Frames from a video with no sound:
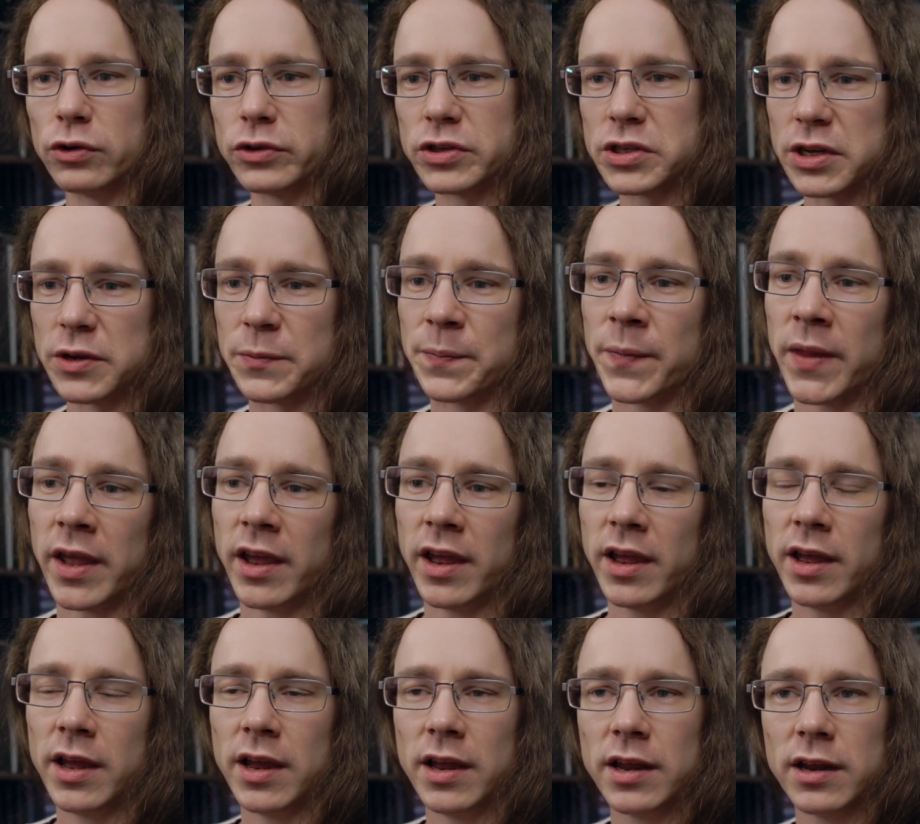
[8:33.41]
So,
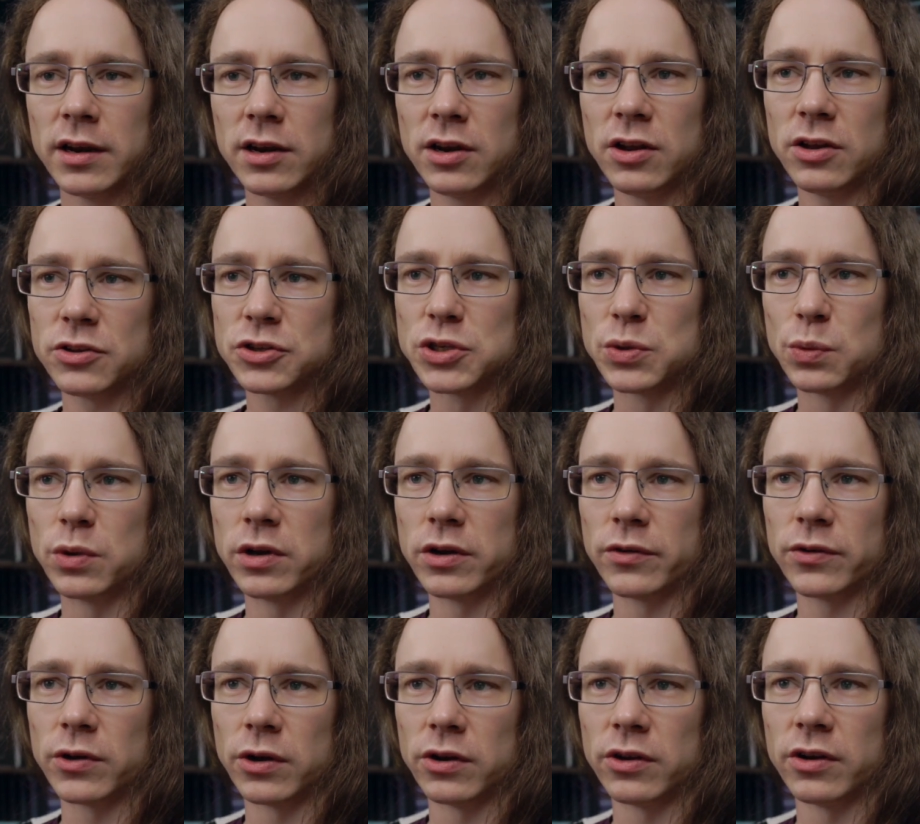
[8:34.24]
lots to
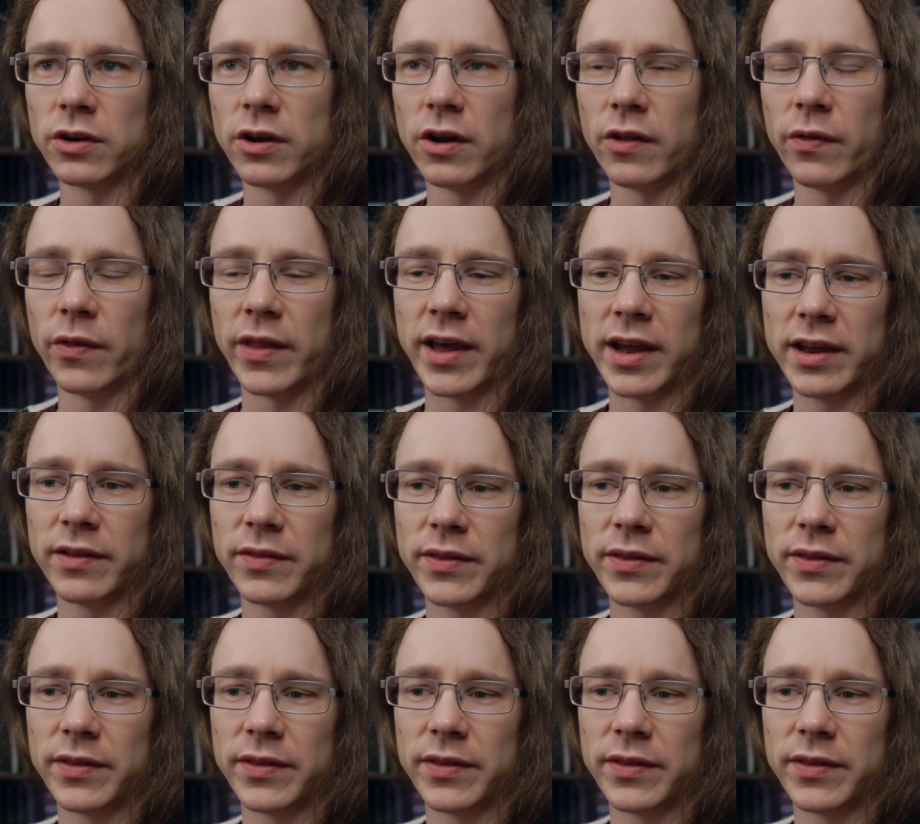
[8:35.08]
work on that.